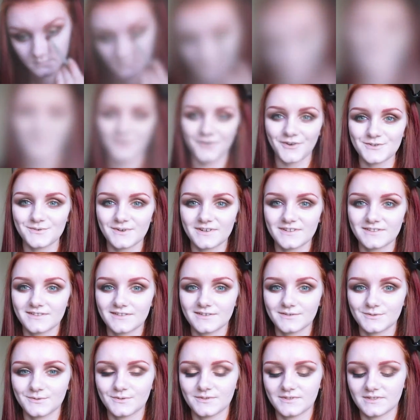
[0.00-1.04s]
Before I do
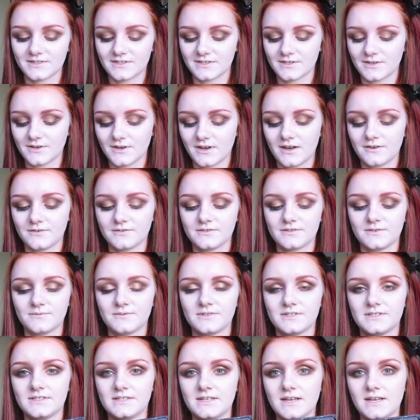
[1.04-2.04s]
anything else with this look, I also want to